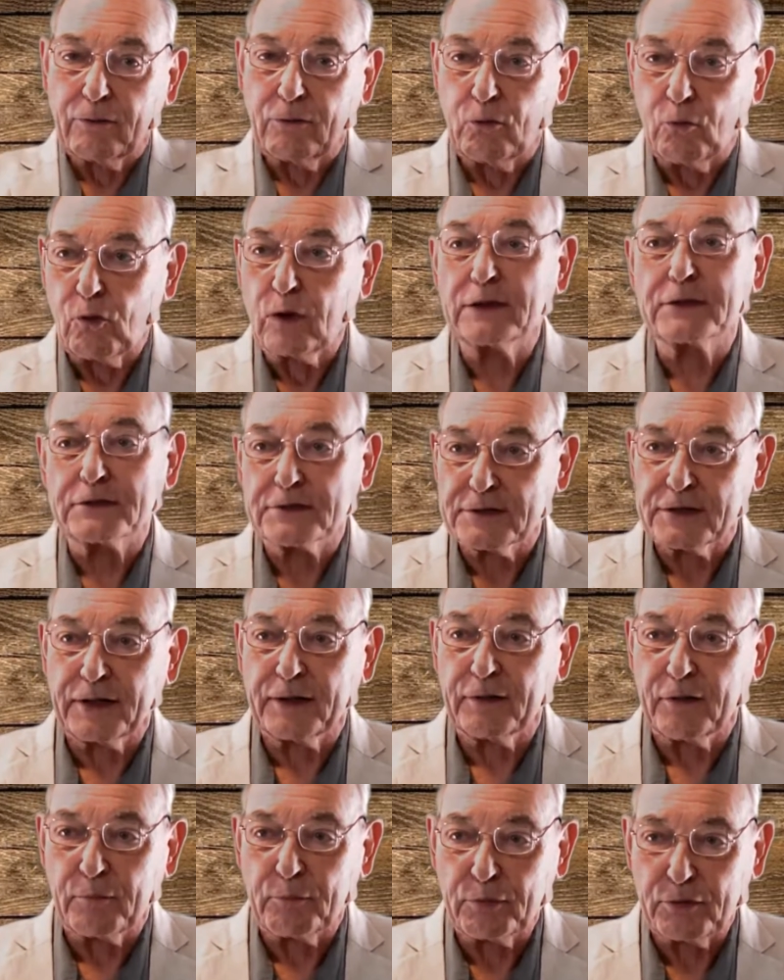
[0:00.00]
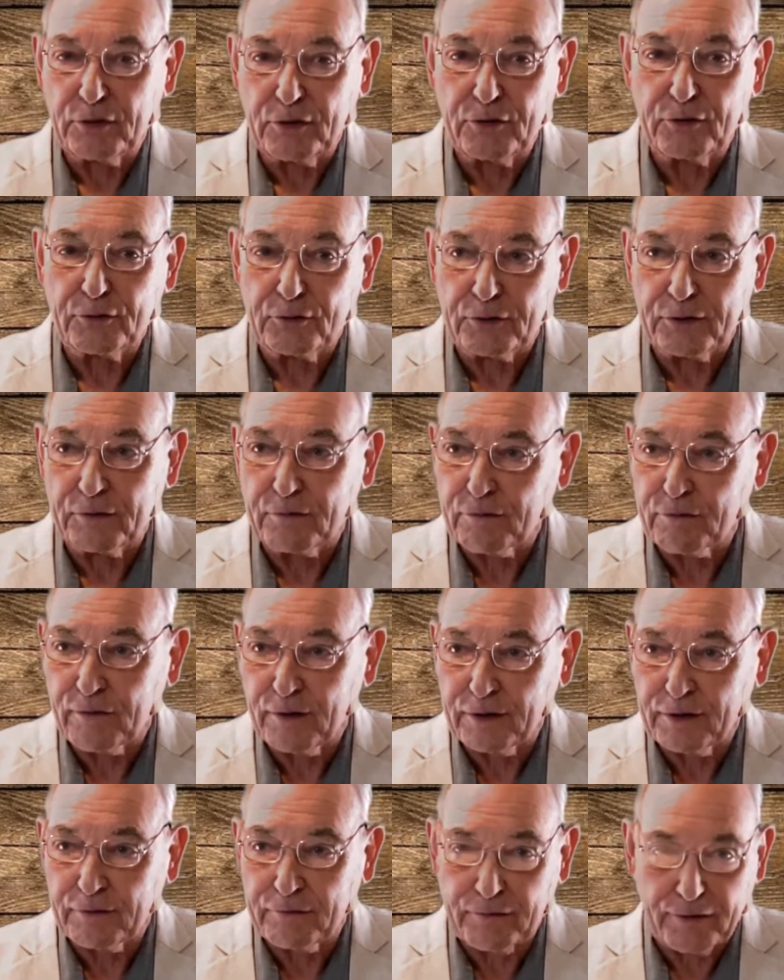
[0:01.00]
what's in the pew in
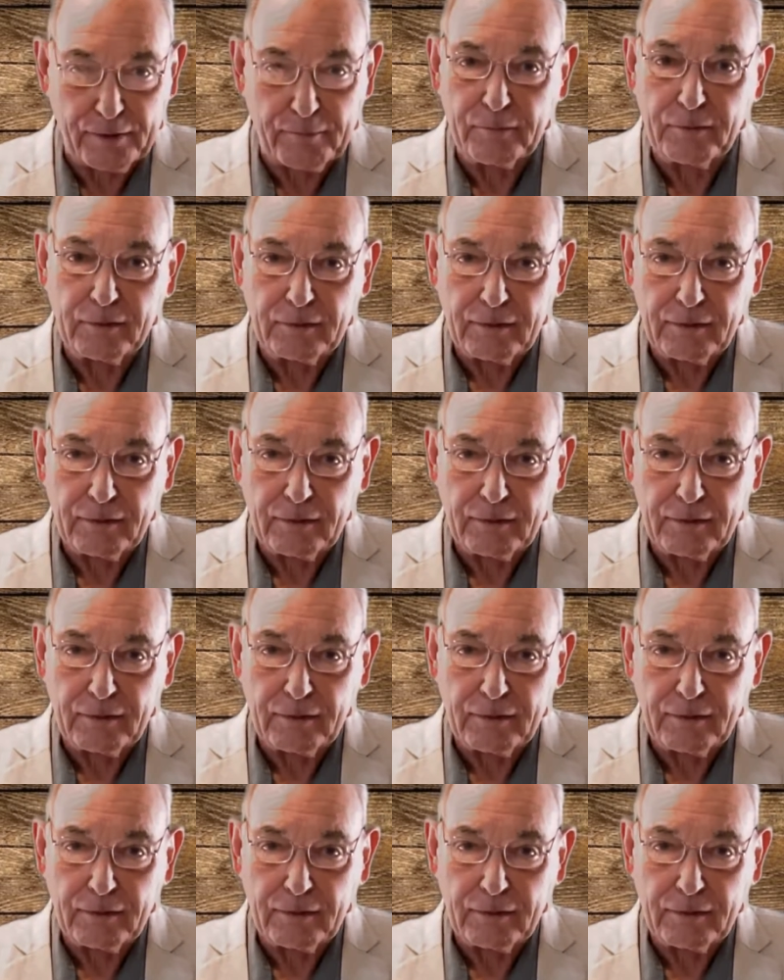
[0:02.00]
front of them.